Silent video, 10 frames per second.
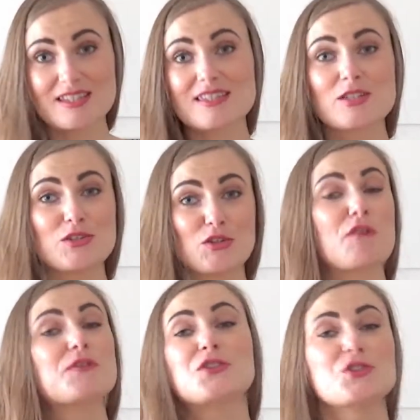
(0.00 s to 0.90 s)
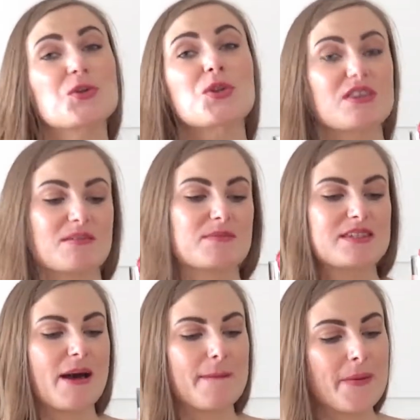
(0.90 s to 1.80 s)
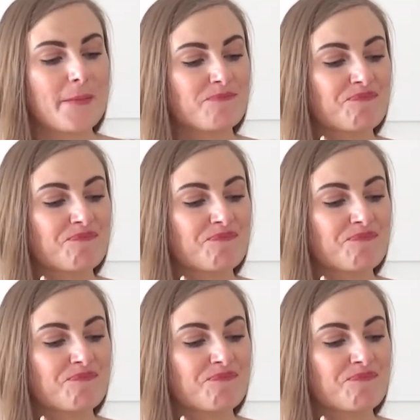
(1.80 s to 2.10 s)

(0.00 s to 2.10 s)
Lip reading: deserves 2 thumbs up.